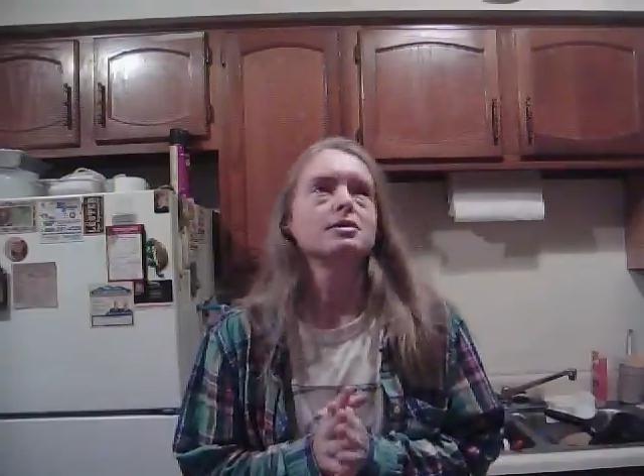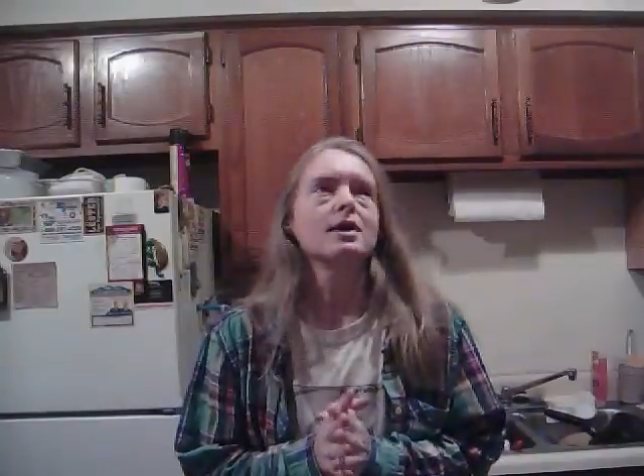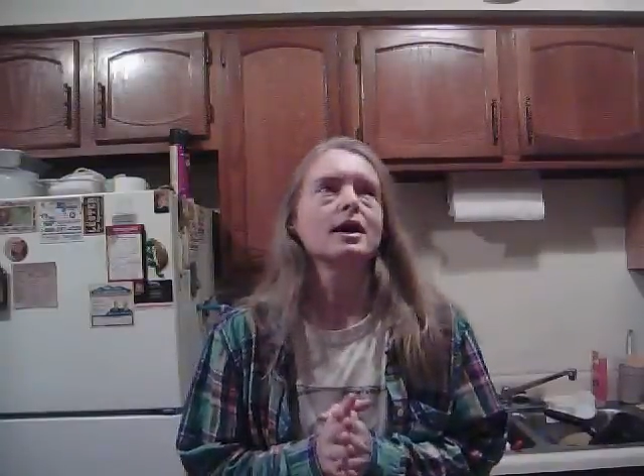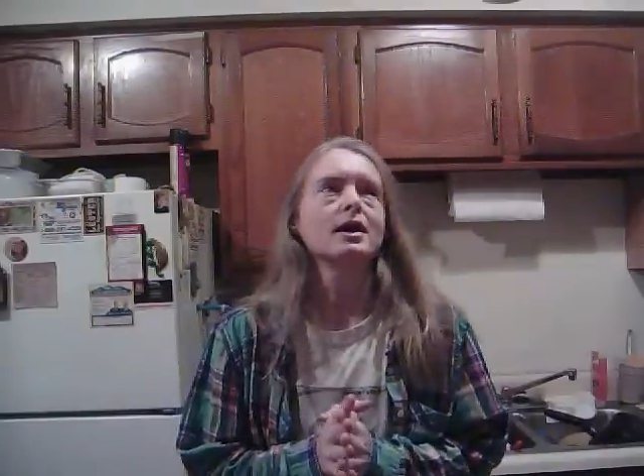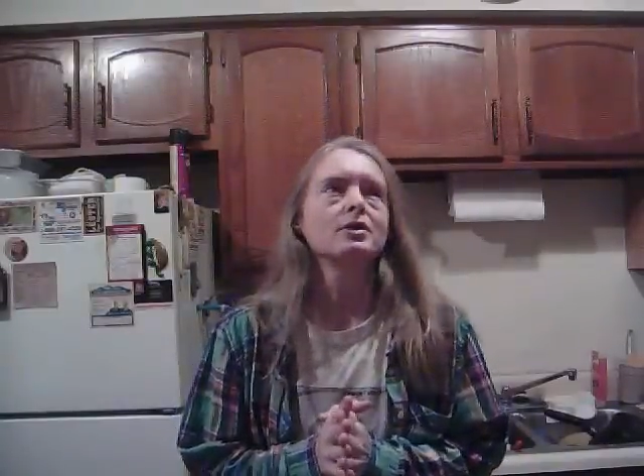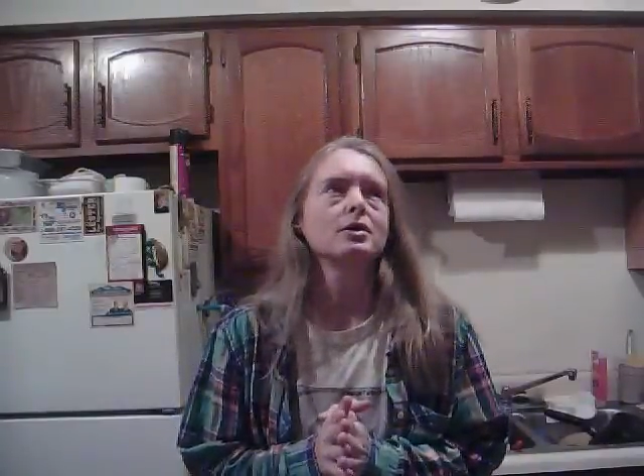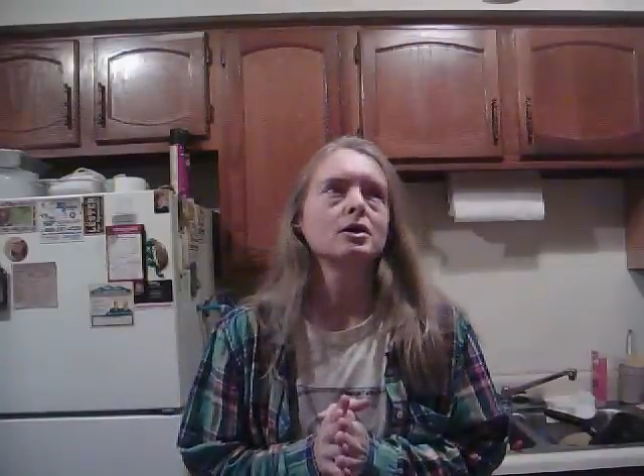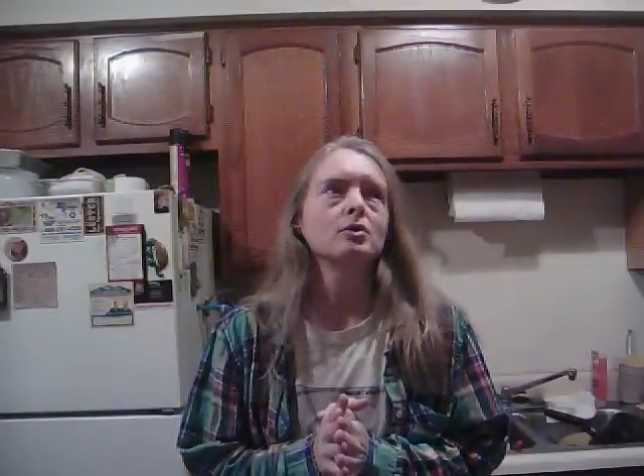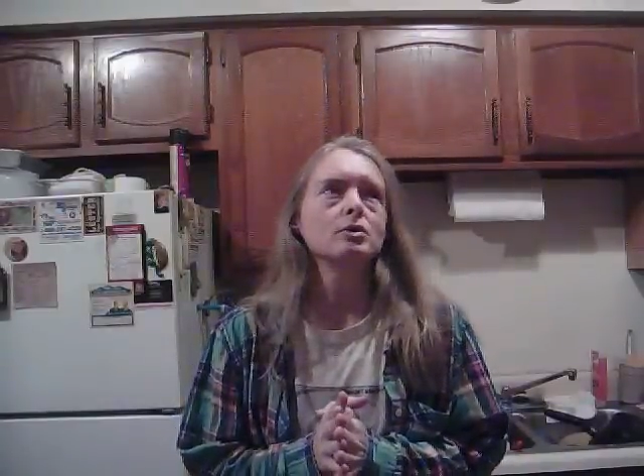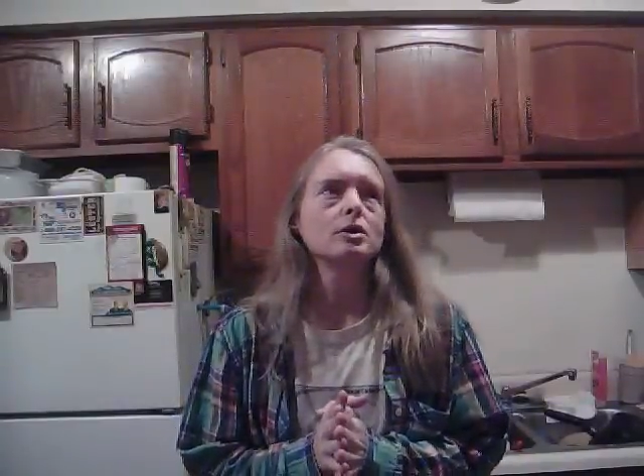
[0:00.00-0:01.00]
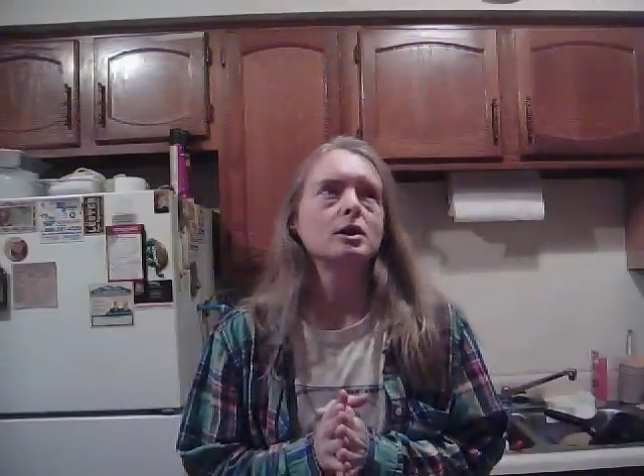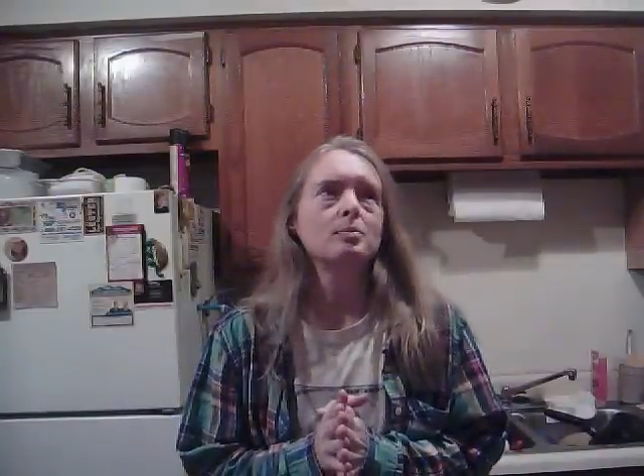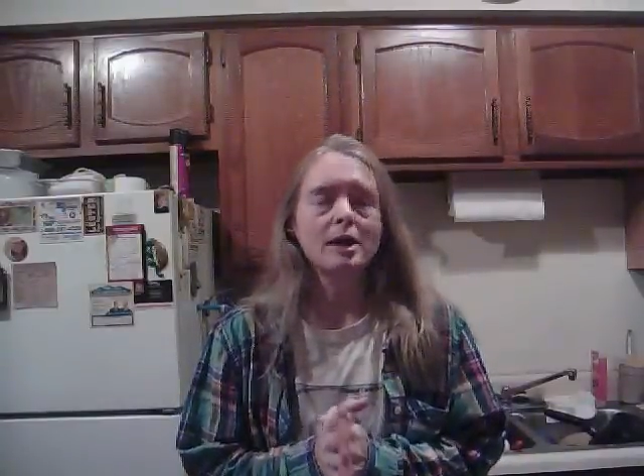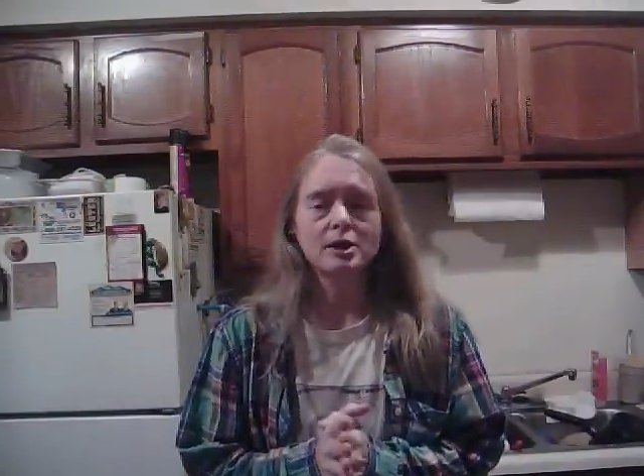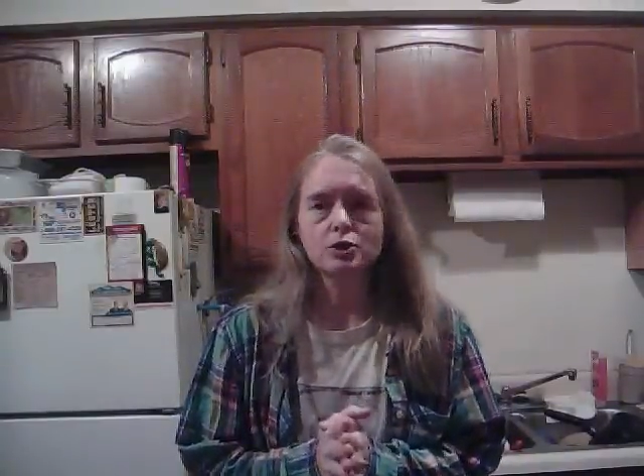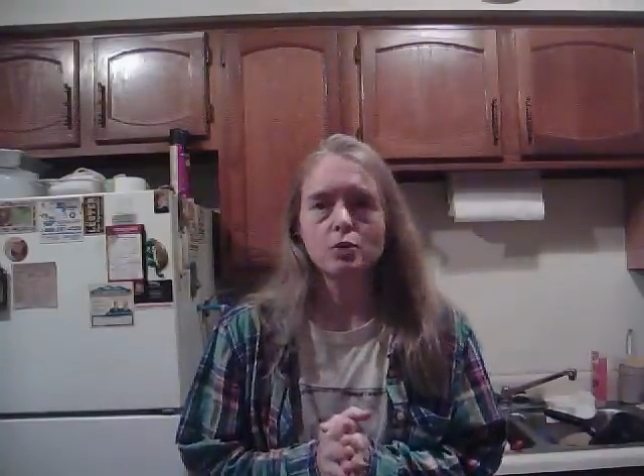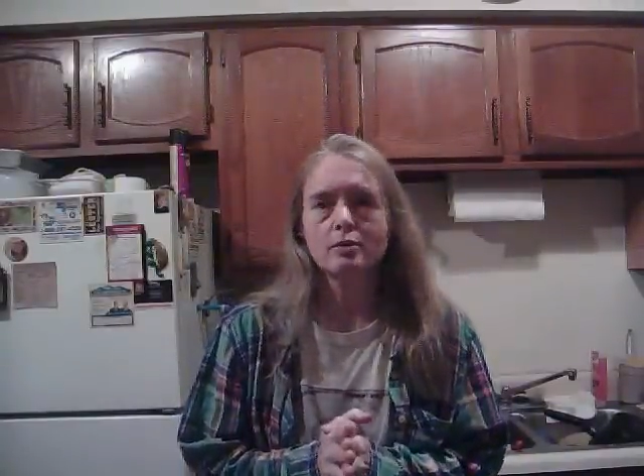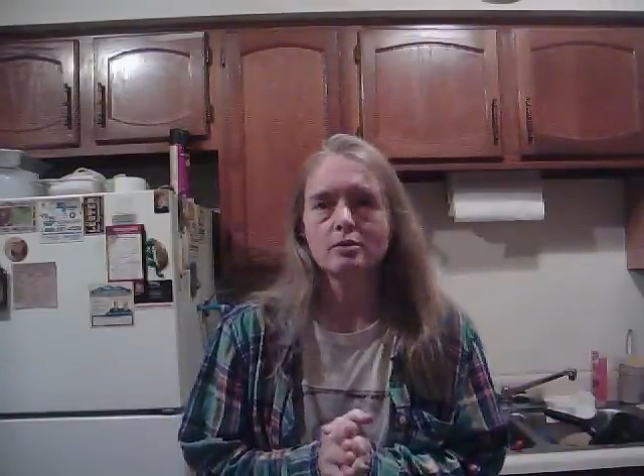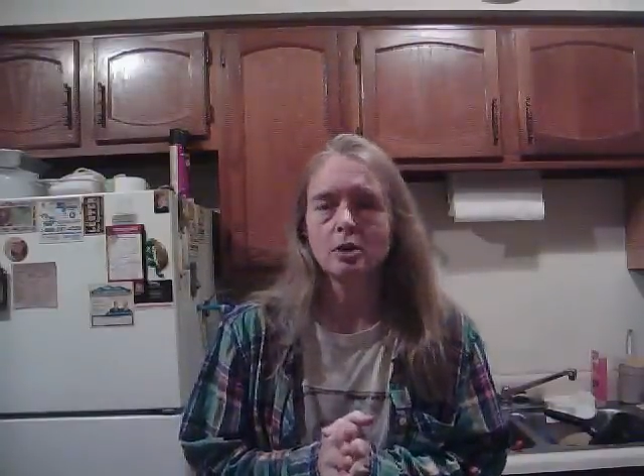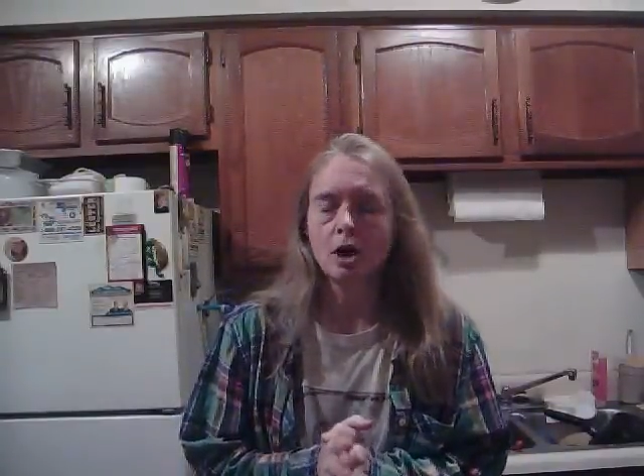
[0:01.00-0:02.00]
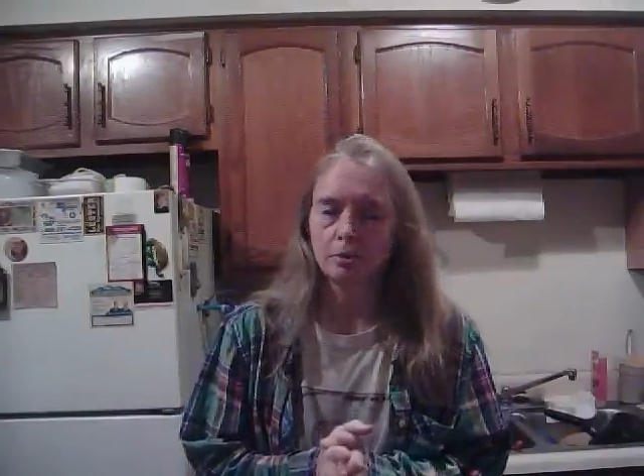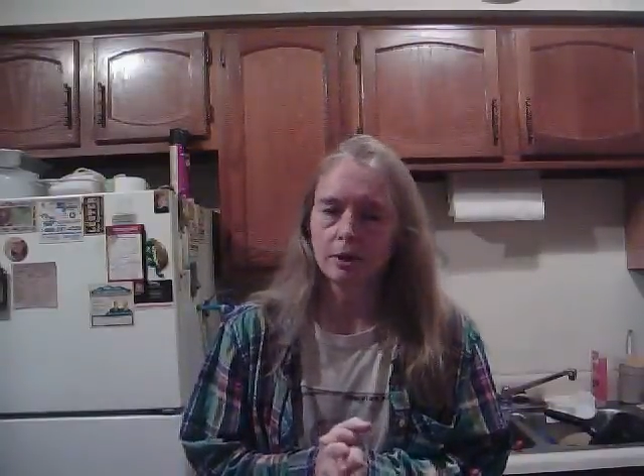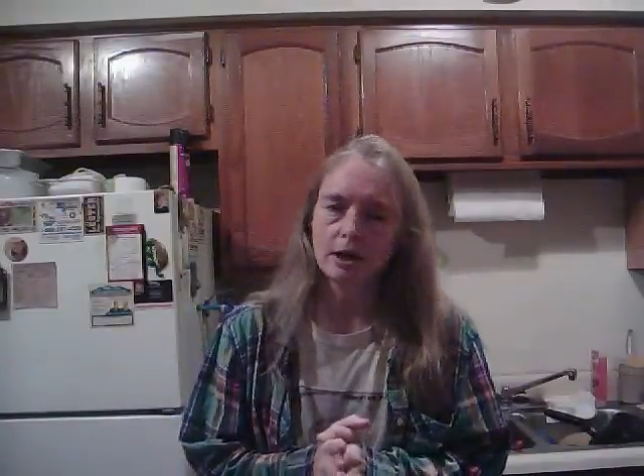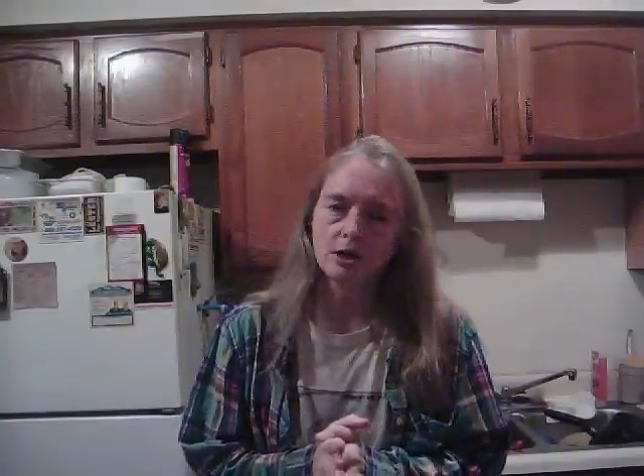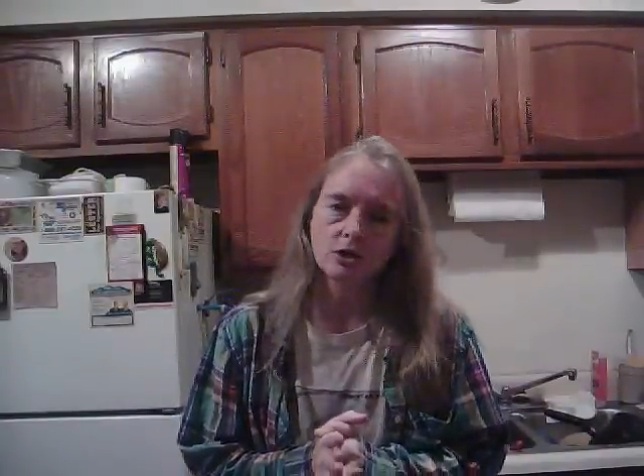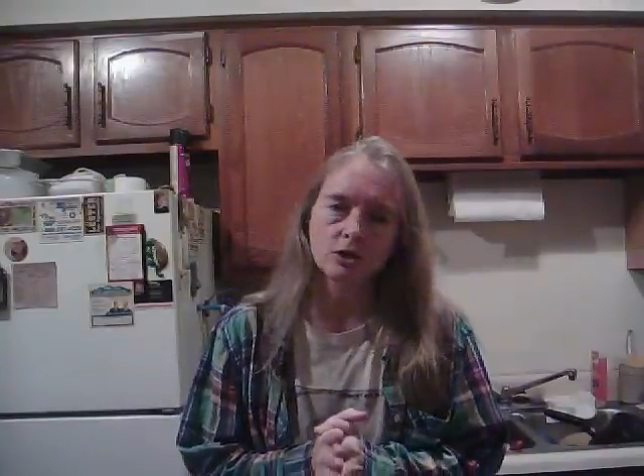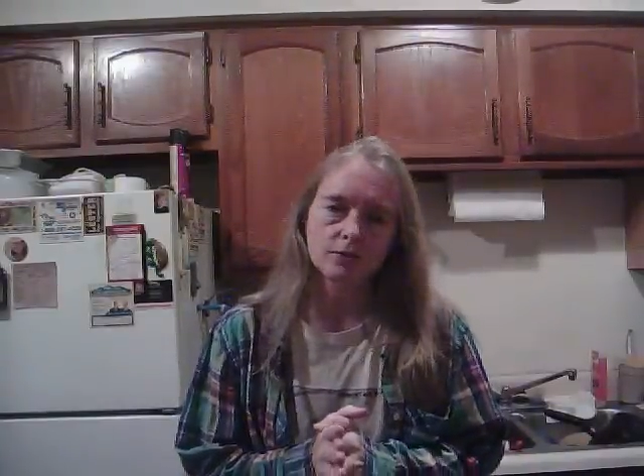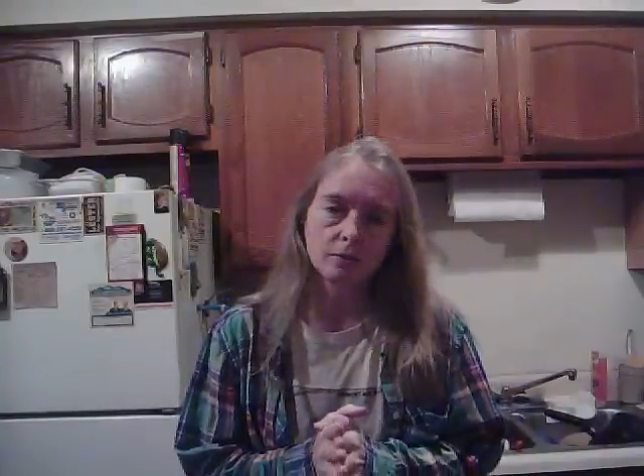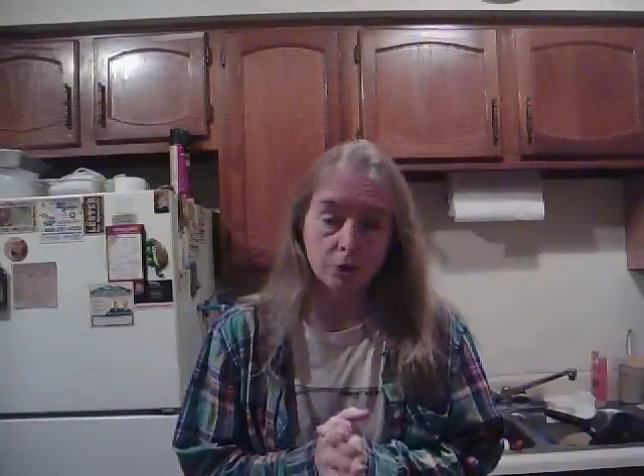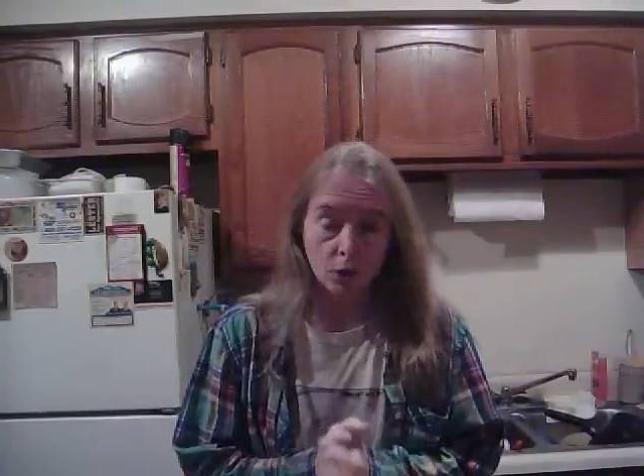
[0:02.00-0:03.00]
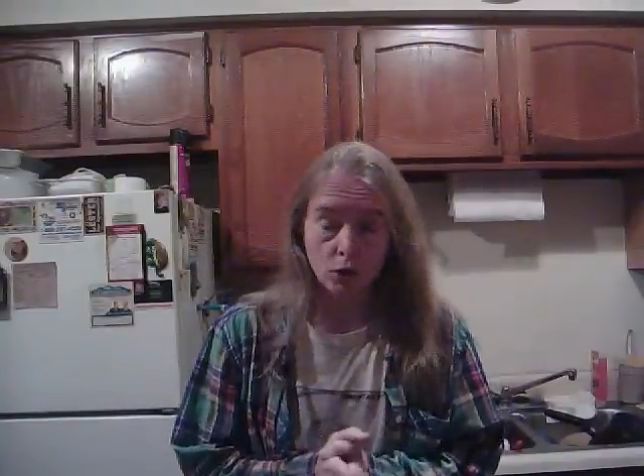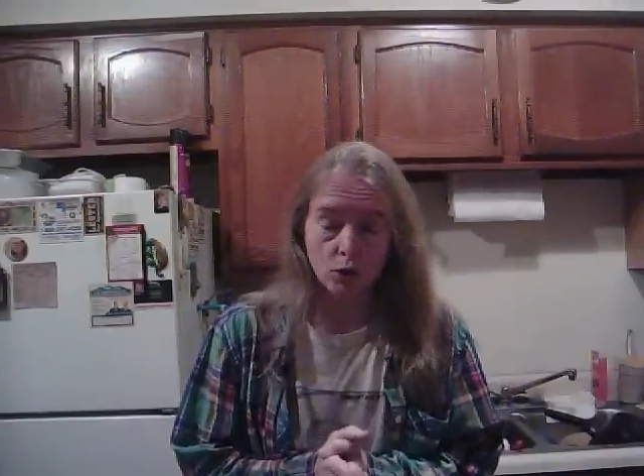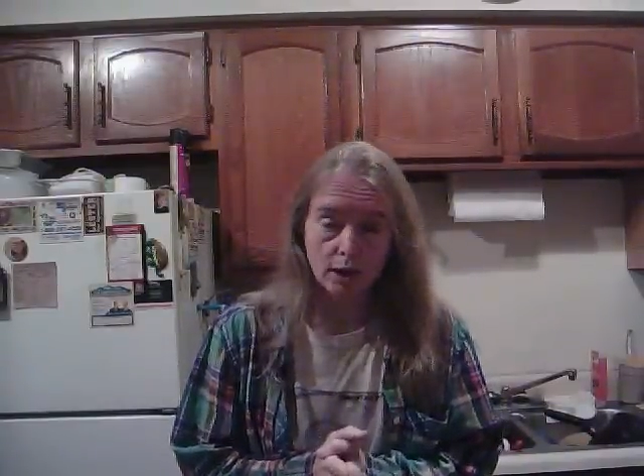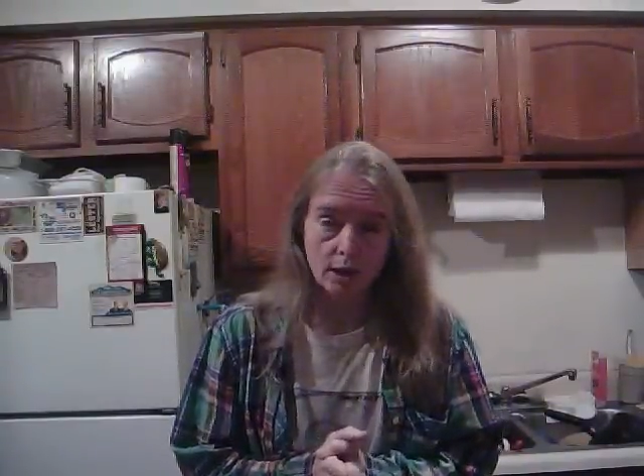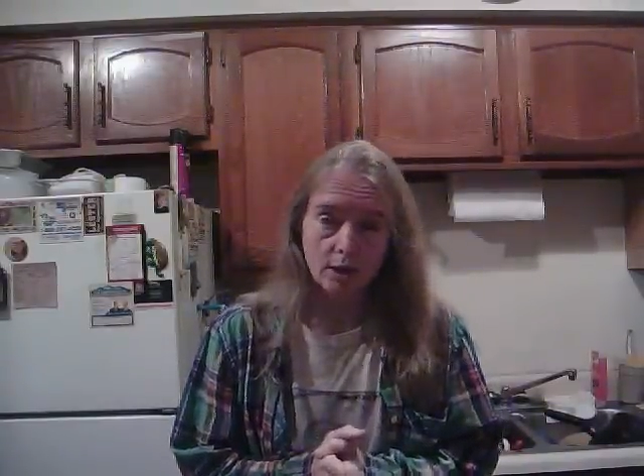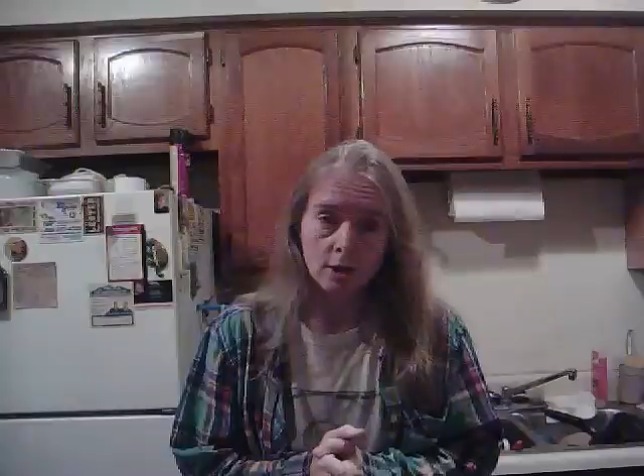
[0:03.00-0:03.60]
that it, he passed away from complications from surgery.